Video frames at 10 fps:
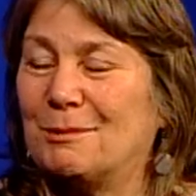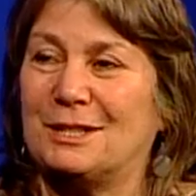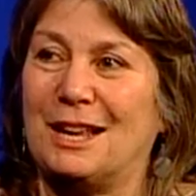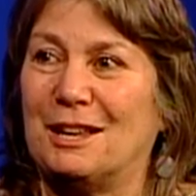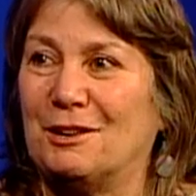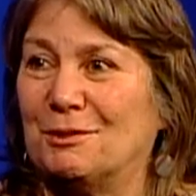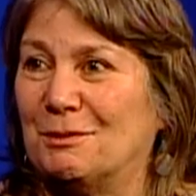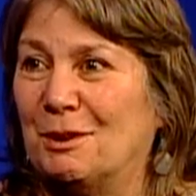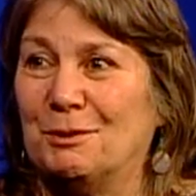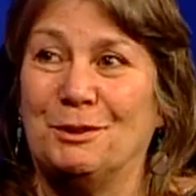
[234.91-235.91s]
I was taking an,
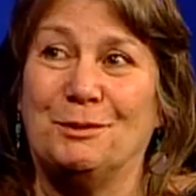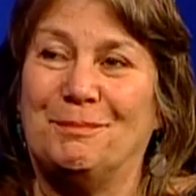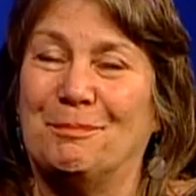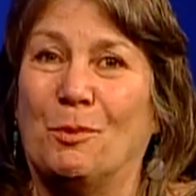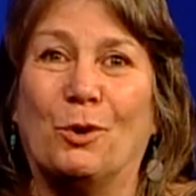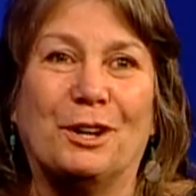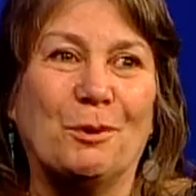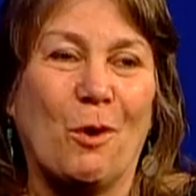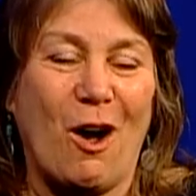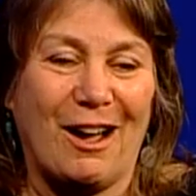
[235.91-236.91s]
a
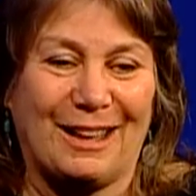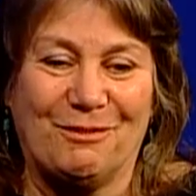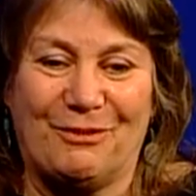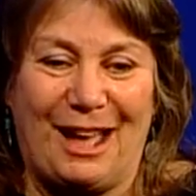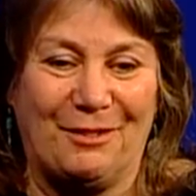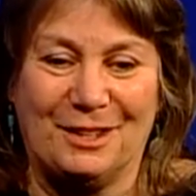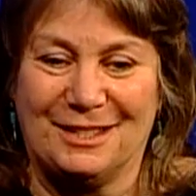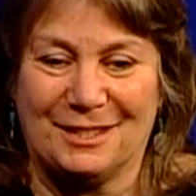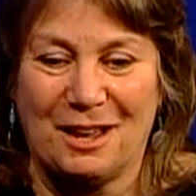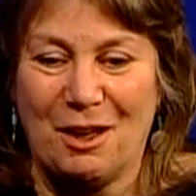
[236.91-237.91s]
morning walk and found
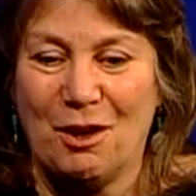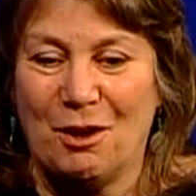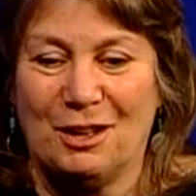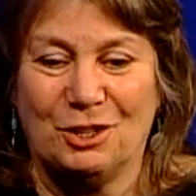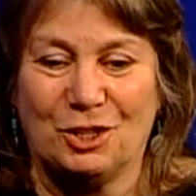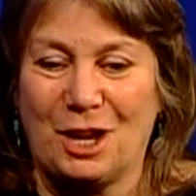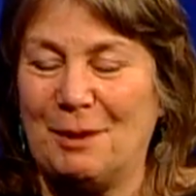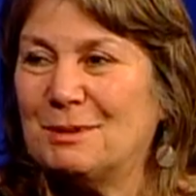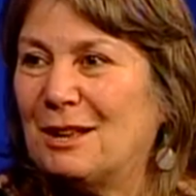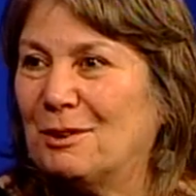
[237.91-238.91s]
these
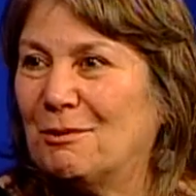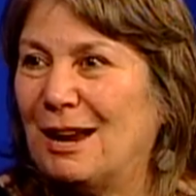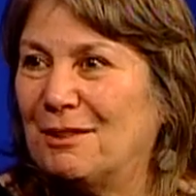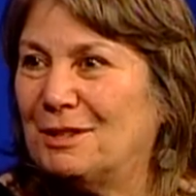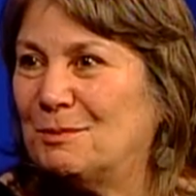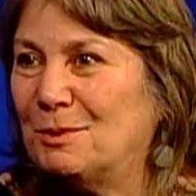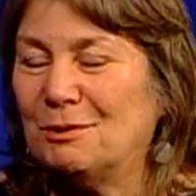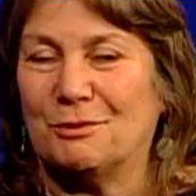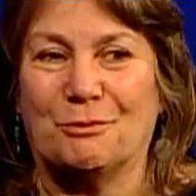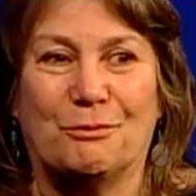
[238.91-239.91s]
shapes on the ground, these beautiful